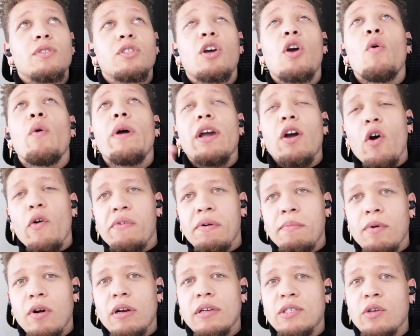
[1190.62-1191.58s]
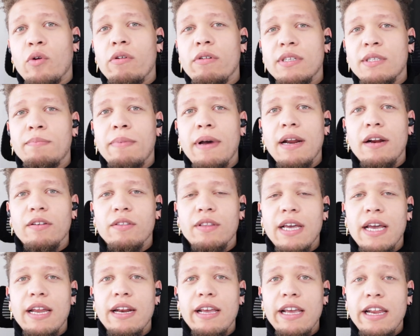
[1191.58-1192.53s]
going overboard is always better
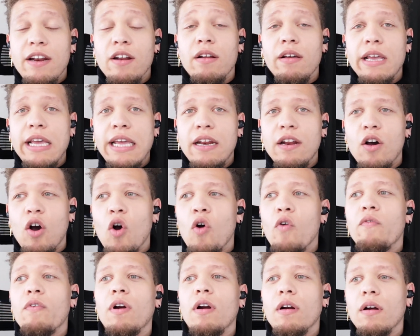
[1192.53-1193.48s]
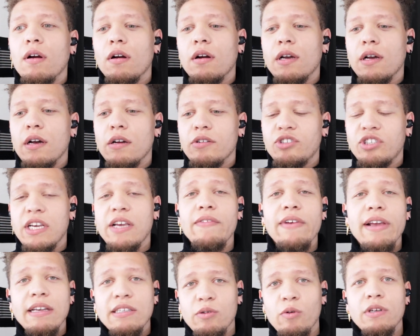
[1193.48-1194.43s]
than in
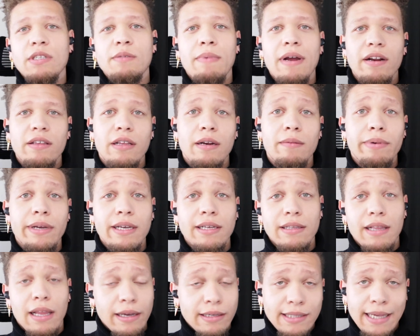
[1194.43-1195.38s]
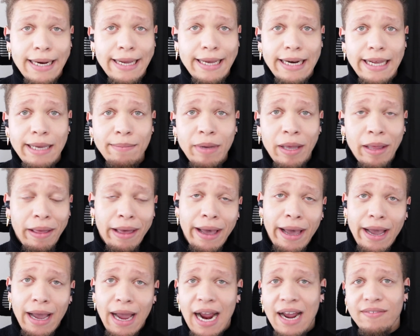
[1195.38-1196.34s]
overachieving is always better than being like sending an email,
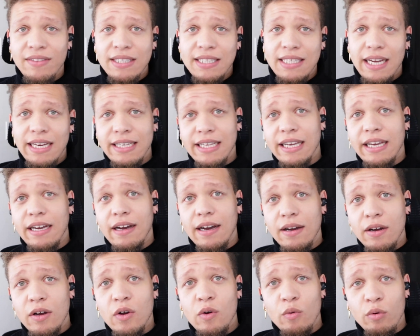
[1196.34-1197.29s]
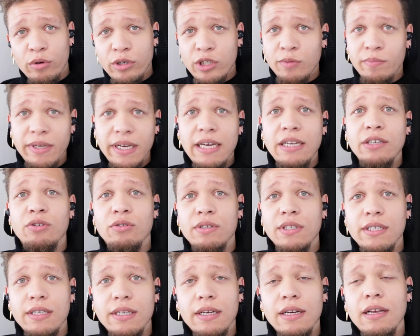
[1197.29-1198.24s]
hey, I have this idea, would you be
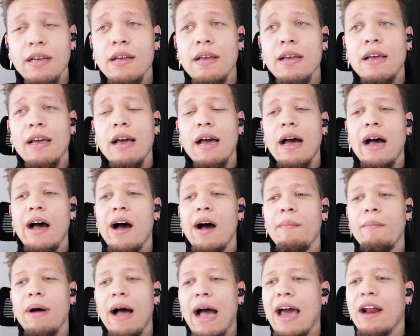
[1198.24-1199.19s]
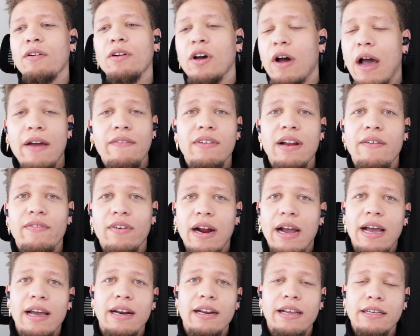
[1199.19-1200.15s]
interested? I don't know, I've never
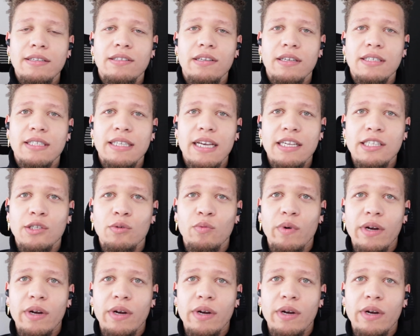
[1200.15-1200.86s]
had success